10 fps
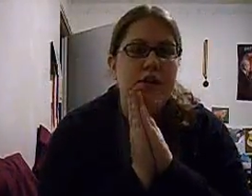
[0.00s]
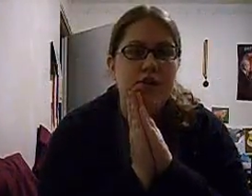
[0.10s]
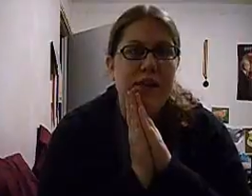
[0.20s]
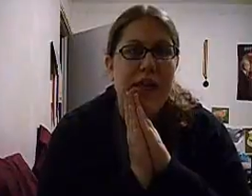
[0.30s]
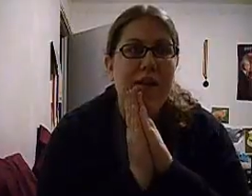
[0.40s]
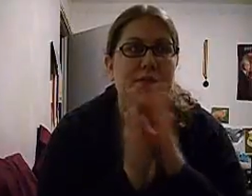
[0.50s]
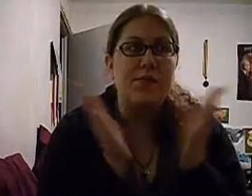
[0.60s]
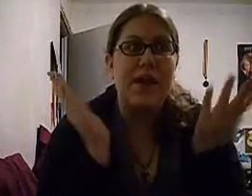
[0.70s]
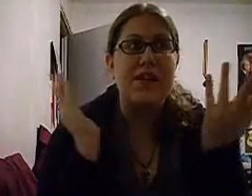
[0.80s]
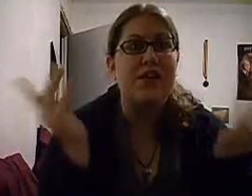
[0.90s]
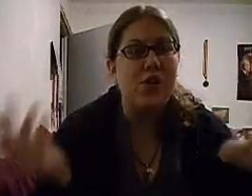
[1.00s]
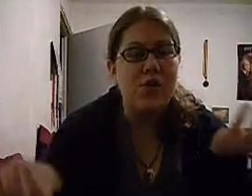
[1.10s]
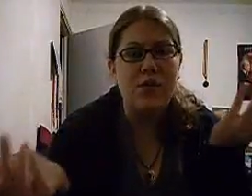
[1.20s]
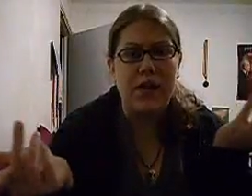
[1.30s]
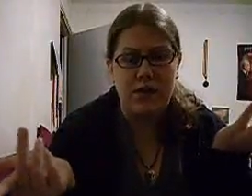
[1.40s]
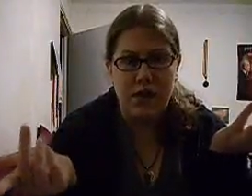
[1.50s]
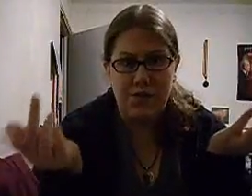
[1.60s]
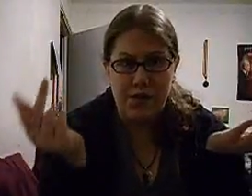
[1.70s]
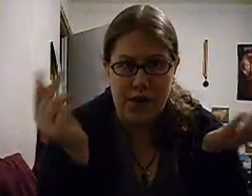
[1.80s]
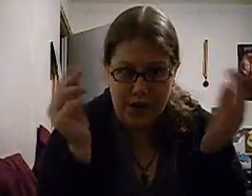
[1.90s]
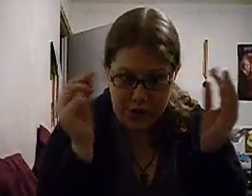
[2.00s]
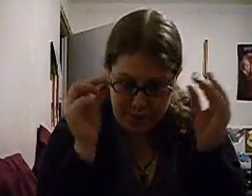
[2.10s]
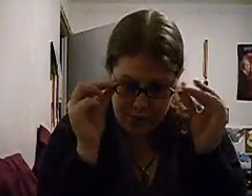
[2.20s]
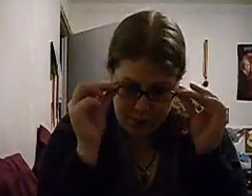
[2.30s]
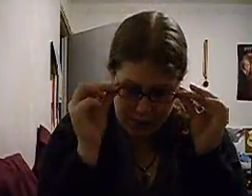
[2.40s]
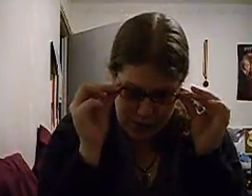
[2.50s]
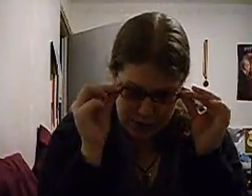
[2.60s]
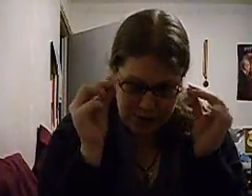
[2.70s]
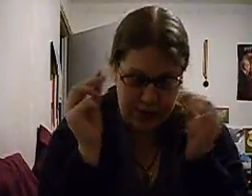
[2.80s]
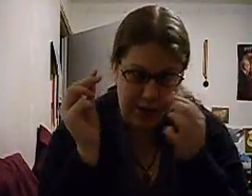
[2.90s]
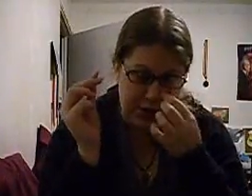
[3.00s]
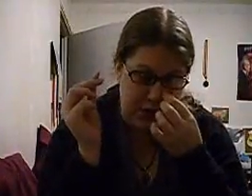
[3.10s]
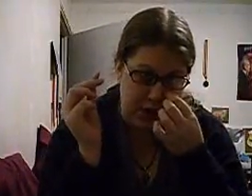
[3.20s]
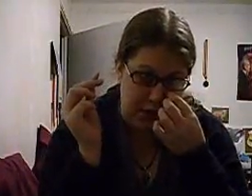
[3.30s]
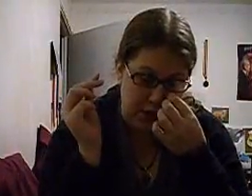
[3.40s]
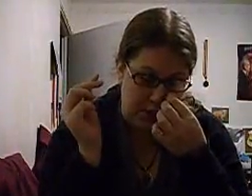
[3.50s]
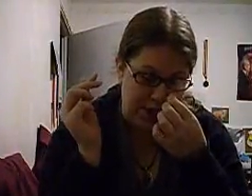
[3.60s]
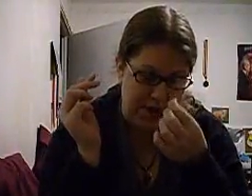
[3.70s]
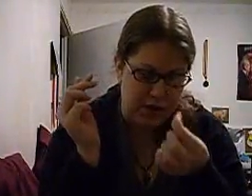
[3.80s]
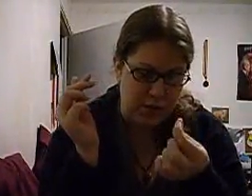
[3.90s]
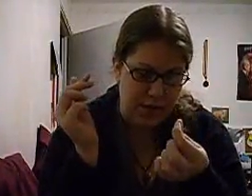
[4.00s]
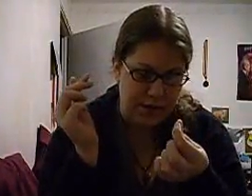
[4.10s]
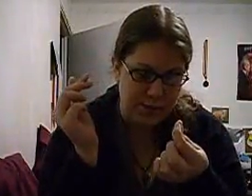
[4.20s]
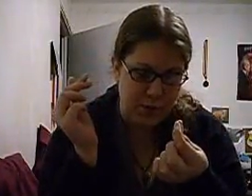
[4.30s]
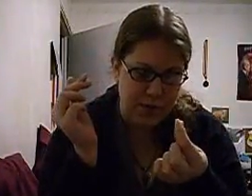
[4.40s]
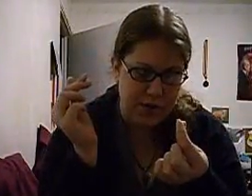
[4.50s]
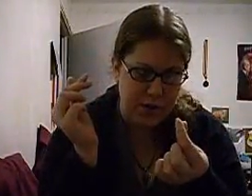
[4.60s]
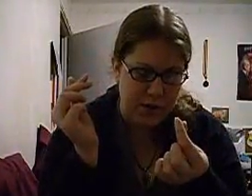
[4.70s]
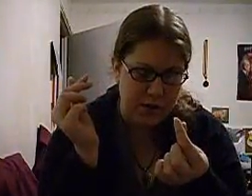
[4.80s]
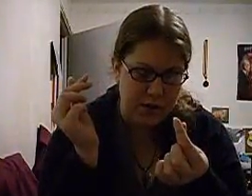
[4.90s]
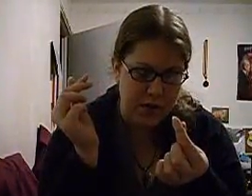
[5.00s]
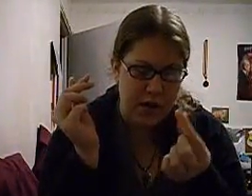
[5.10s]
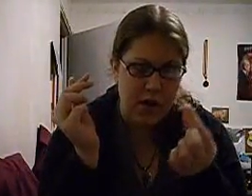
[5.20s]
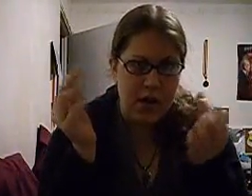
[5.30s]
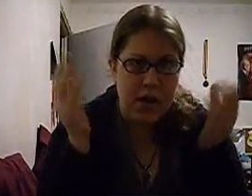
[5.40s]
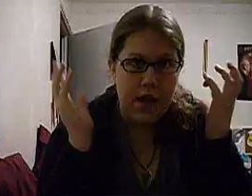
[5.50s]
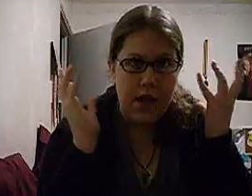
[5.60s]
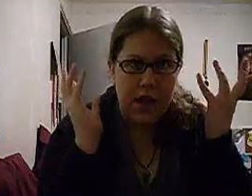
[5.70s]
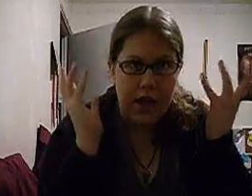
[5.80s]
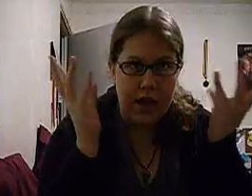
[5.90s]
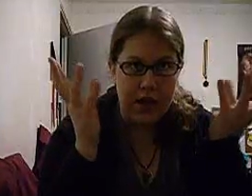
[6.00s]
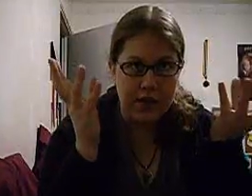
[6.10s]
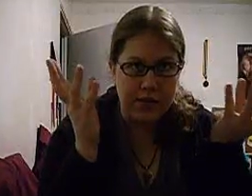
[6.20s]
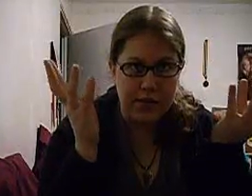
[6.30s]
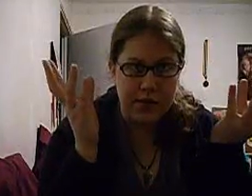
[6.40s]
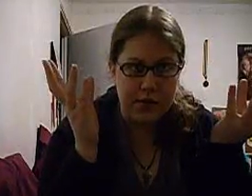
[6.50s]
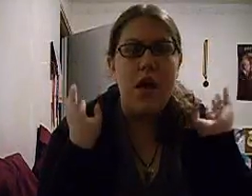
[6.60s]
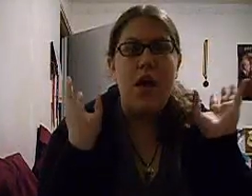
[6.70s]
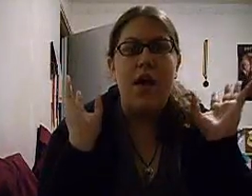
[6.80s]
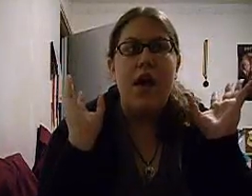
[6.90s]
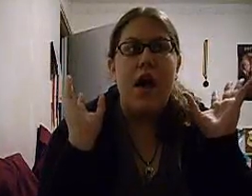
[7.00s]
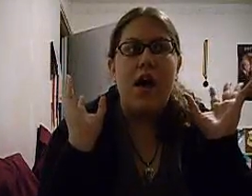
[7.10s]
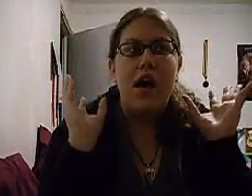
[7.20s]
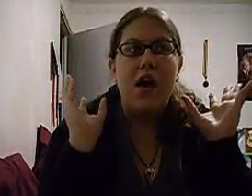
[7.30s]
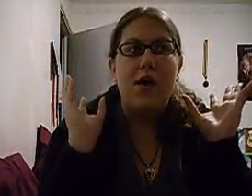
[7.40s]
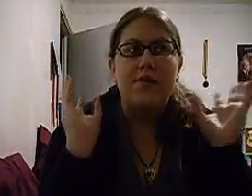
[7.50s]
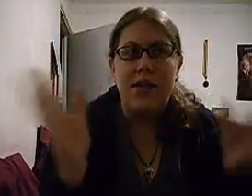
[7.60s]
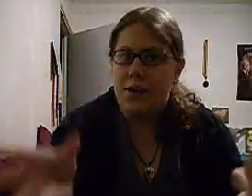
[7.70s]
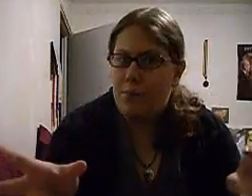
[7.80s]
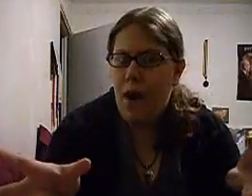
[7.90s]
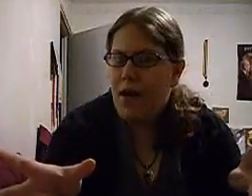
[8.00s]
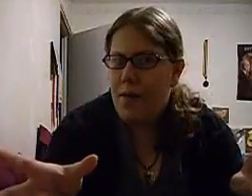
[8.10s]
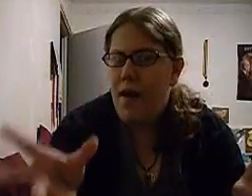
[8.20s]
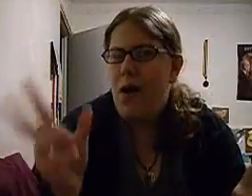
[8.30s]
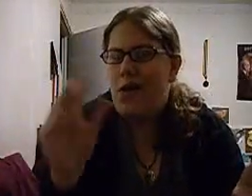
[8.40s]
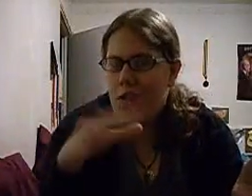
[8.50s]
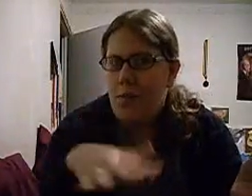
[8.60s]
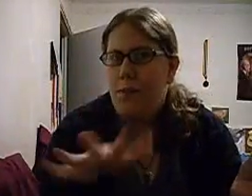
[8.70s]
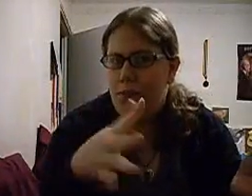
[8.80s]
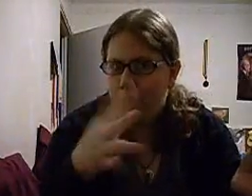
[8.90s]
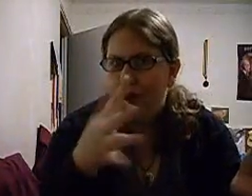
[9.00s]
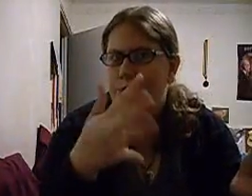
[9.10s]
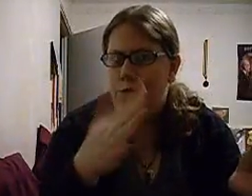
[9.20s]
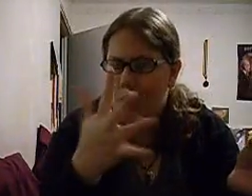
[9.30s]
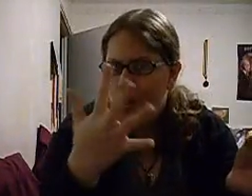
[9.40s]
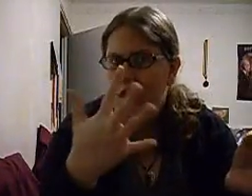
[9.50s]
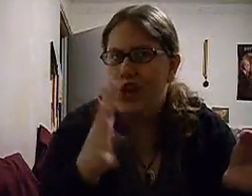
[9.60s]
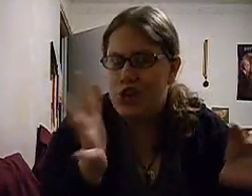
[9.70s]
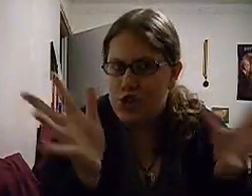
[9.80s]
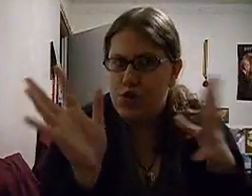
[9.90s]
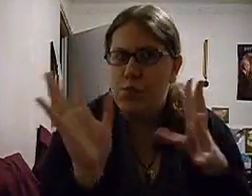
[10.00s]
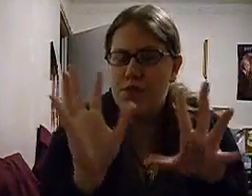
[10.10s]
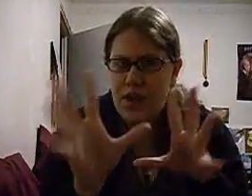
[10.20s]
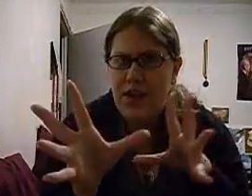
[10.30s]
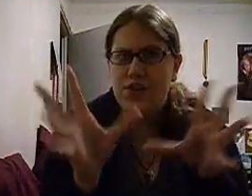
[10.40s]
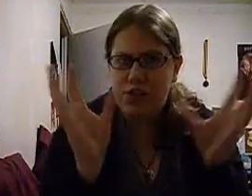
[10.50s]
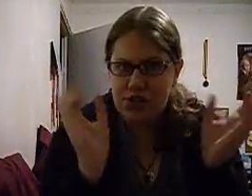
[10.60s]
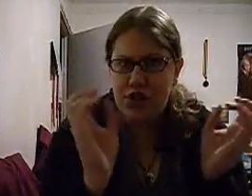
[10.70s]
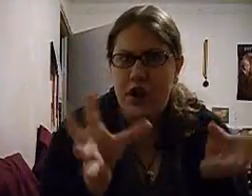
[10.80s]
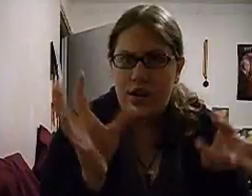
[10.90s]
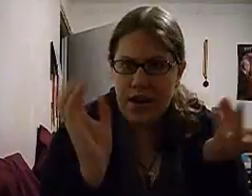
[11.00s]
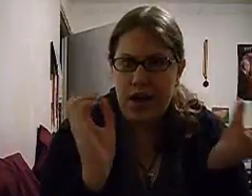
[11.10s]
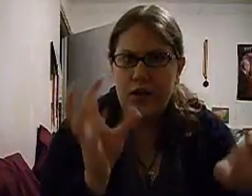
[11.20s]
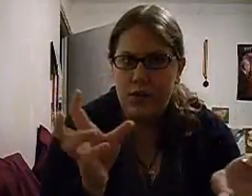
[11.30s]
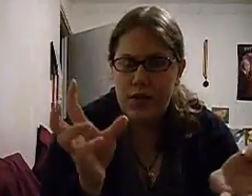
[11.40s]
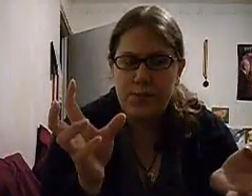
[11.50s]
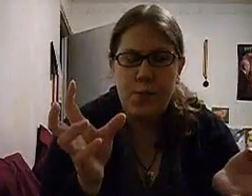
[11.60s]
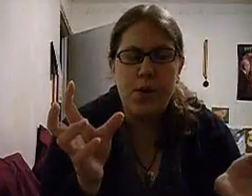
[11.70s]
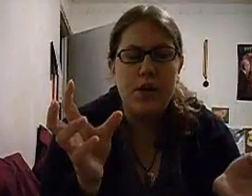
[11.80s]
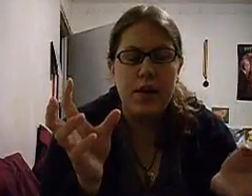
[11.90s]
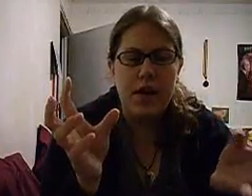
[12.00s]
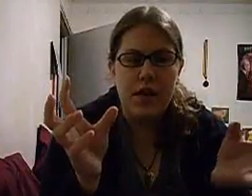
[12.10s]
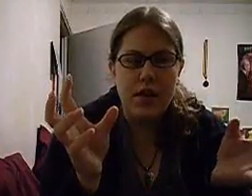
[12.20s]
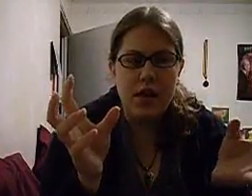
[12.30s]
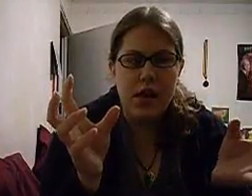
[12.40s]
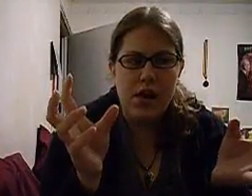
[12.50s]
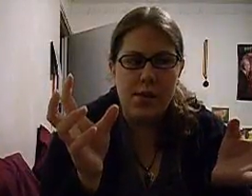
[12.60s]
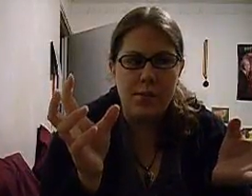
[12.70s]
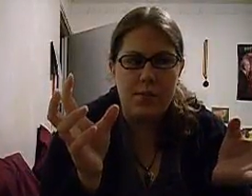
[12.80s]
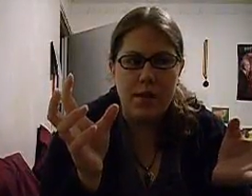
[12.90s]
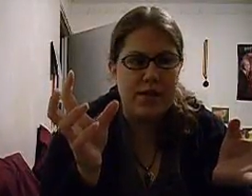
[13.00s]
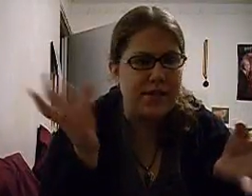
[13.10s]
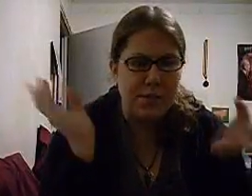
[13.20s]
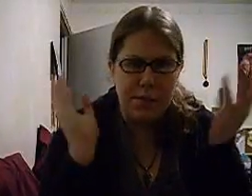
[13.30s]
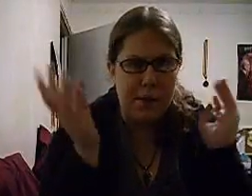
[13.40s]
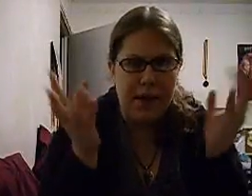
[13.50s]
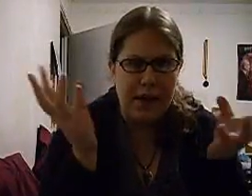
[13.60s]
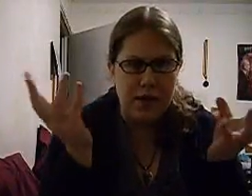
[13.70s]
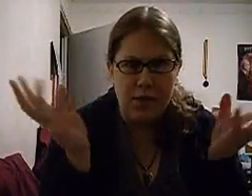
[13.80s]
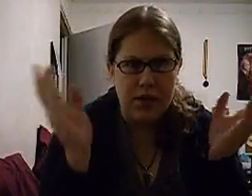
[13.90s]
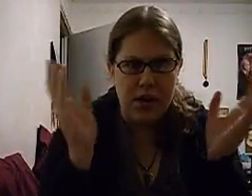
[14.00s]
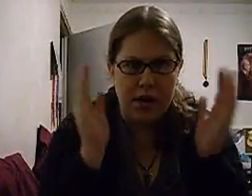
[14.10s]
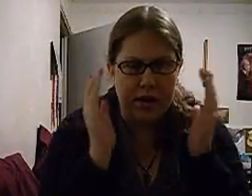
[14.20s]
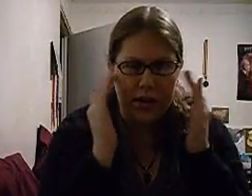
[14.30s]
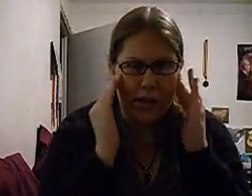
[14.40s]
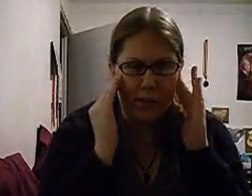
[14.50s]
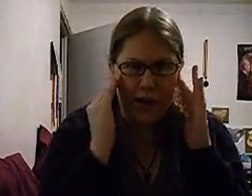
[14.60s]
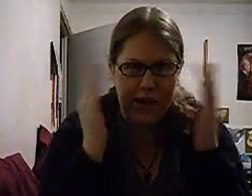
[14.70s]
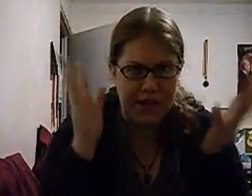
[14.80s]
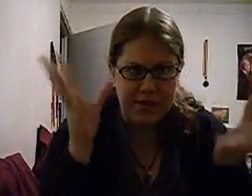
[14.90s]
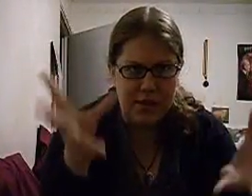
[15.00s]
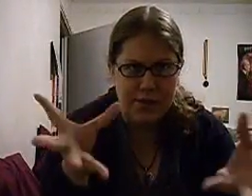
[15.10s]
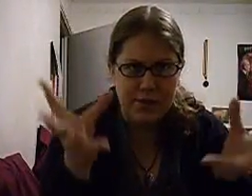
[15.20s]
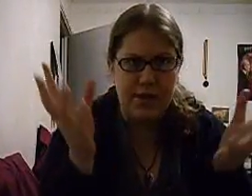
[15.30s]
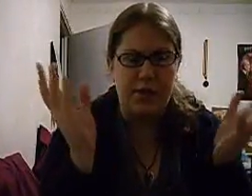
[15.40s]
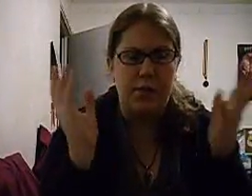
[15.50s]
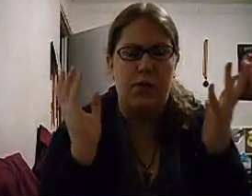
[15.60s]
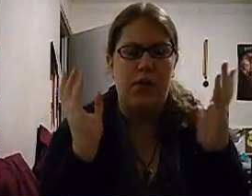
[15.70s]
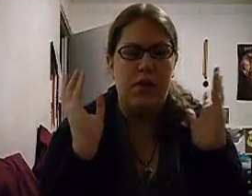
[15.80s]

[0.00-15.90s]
So we left. We had to go like run a few errands before we actually like started on our way down to Westport. And it was like probably about a little bit before 4-ish when we actually started down to Westport. We had to stop at the bank and whatnot and get money and stuff, so